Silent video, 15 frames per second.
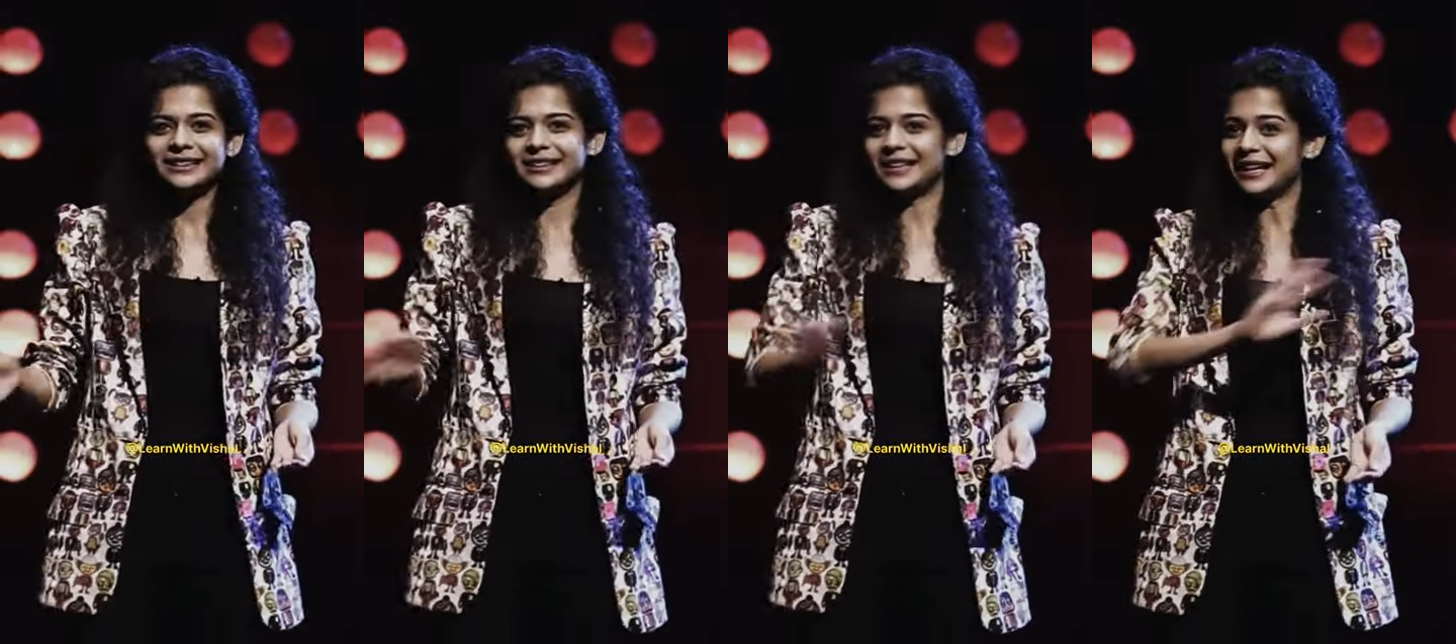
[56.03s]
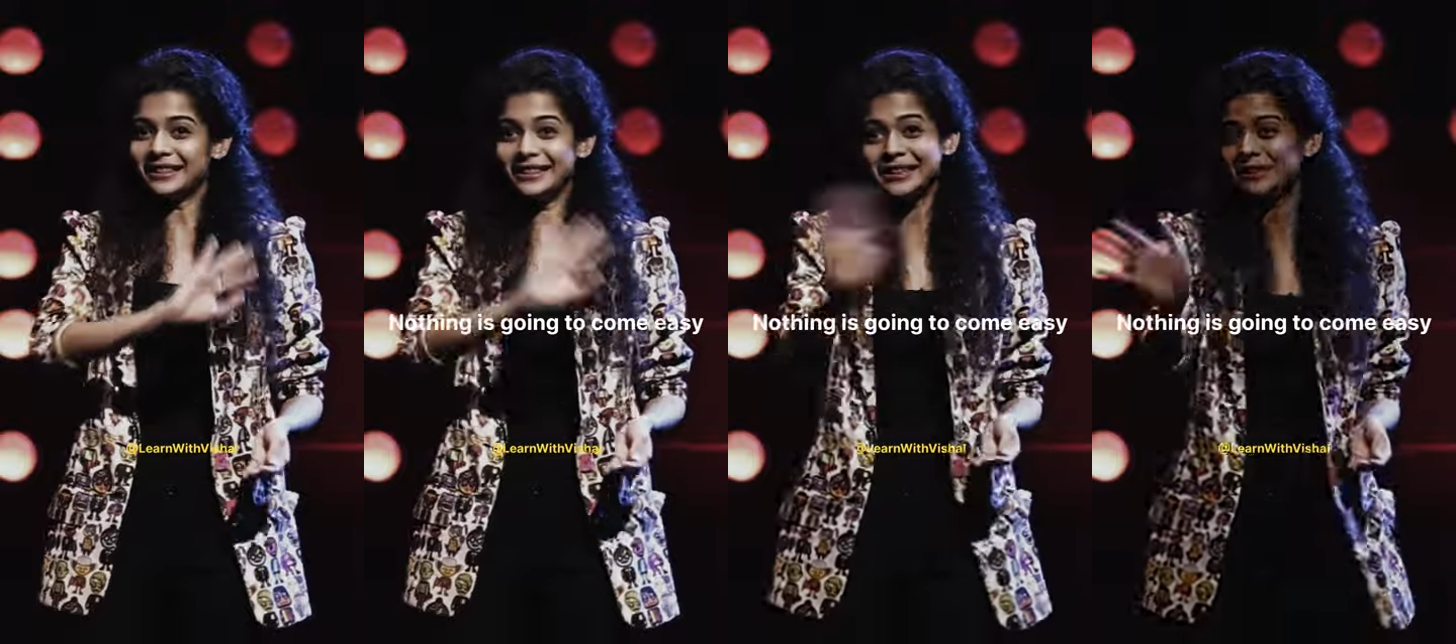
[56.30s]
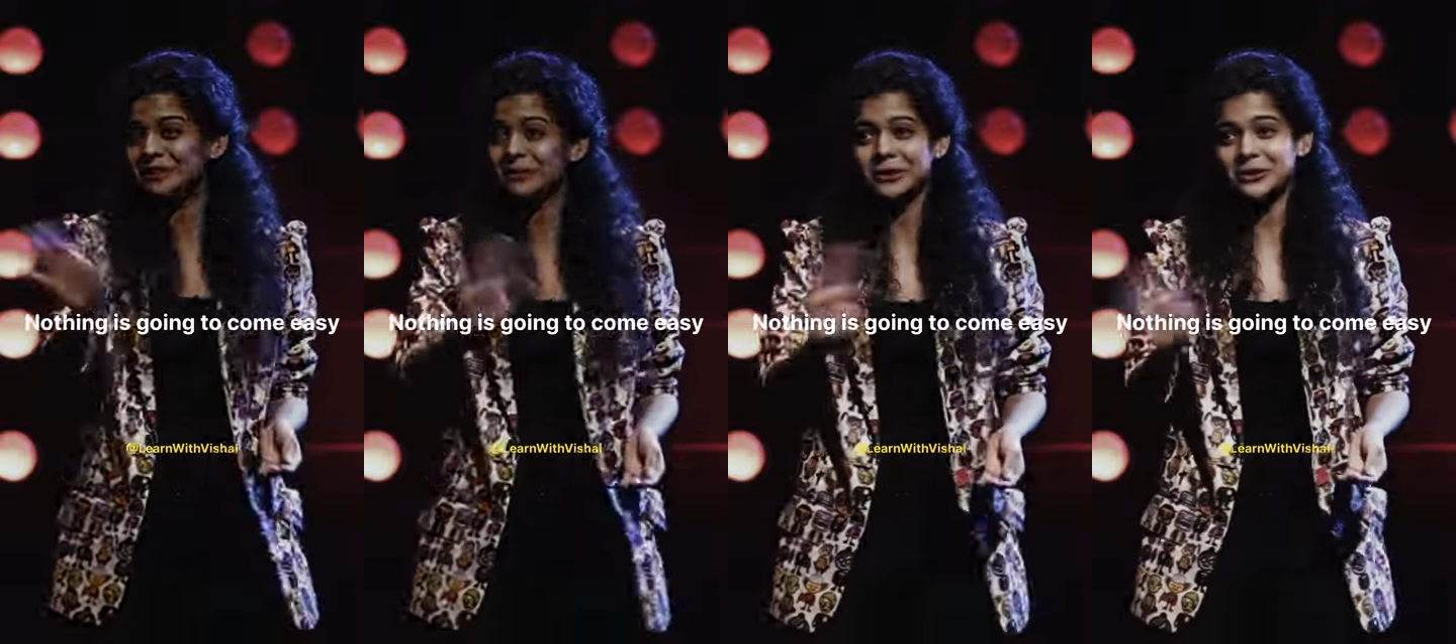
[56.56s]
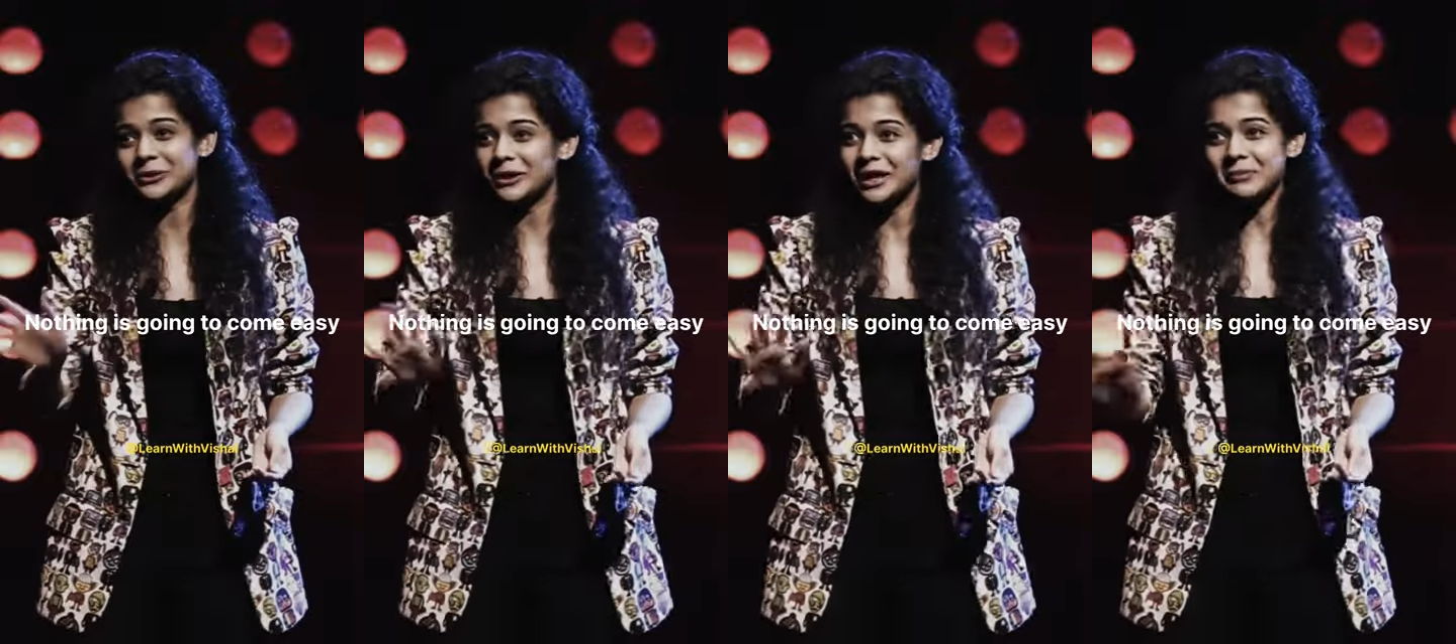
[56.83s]
Nothing's
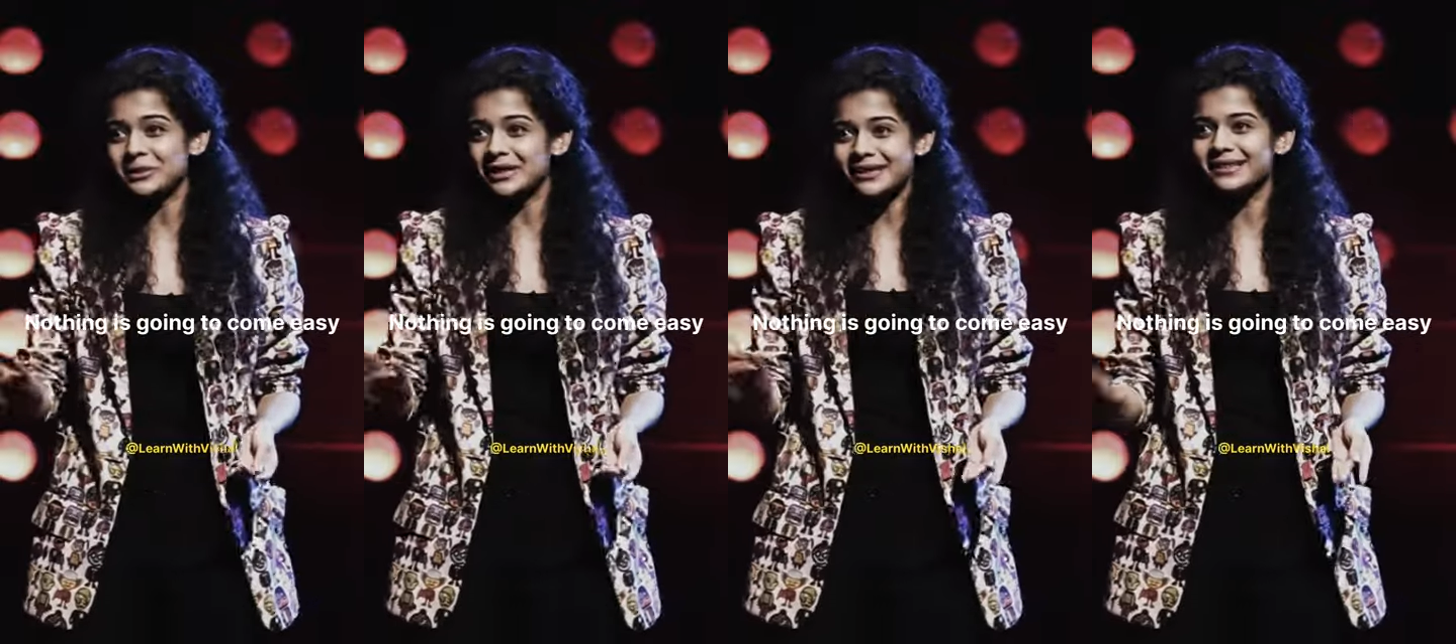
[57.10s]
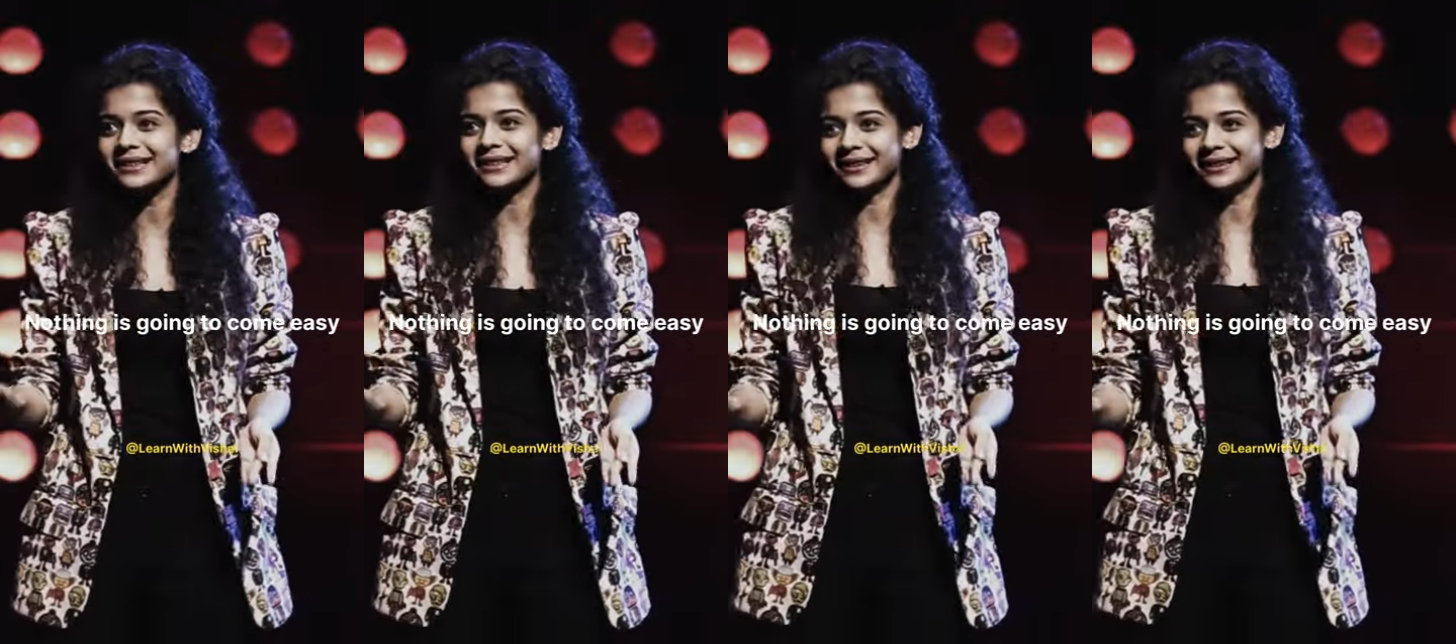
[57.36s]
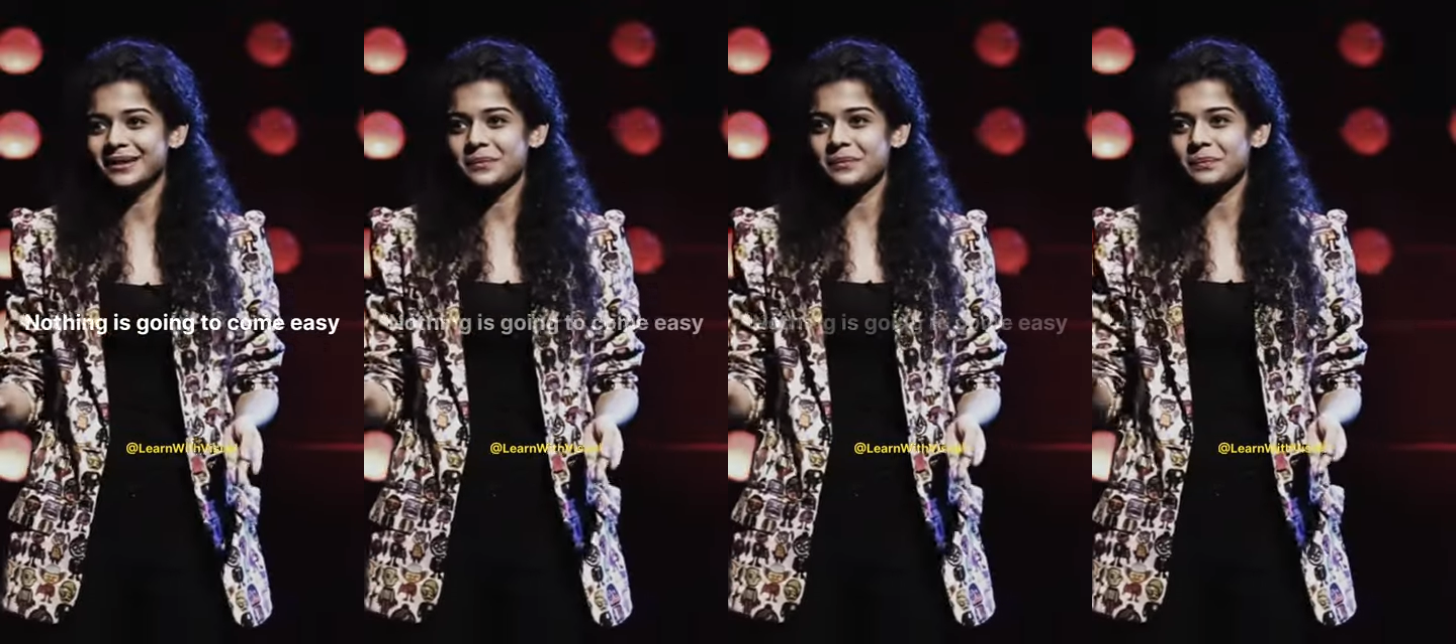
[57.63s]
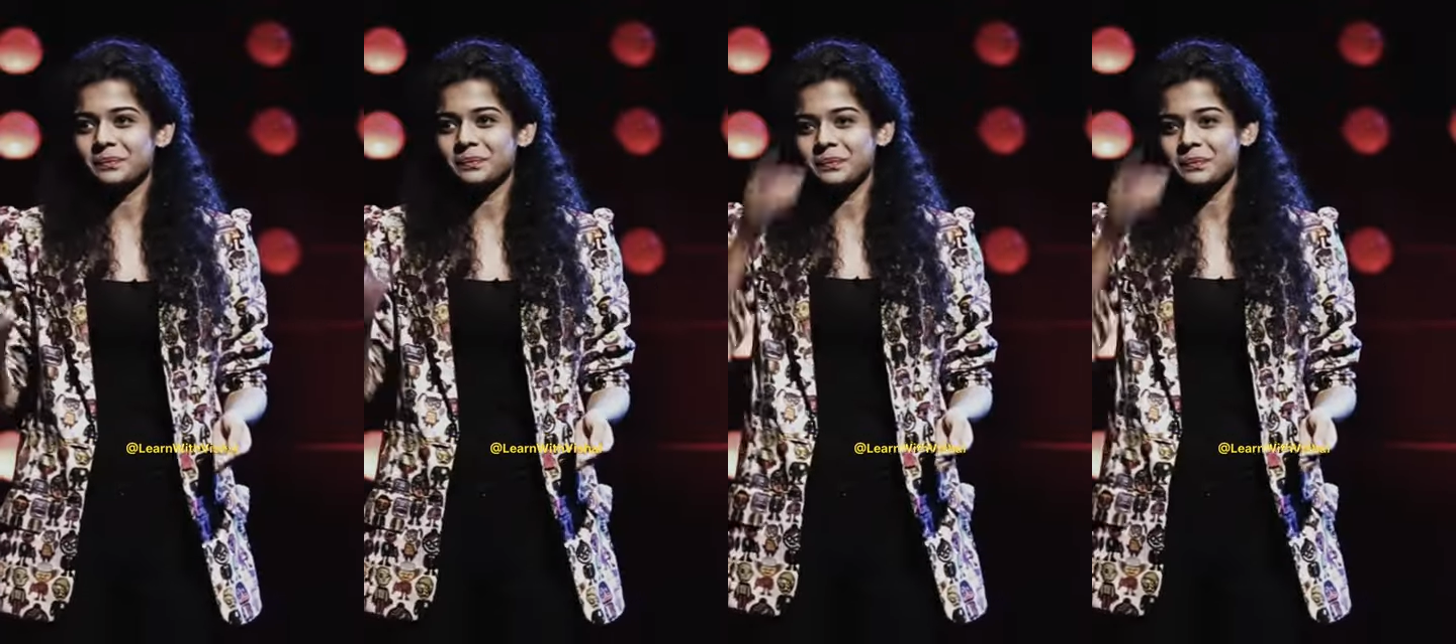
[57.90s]
going to come easy.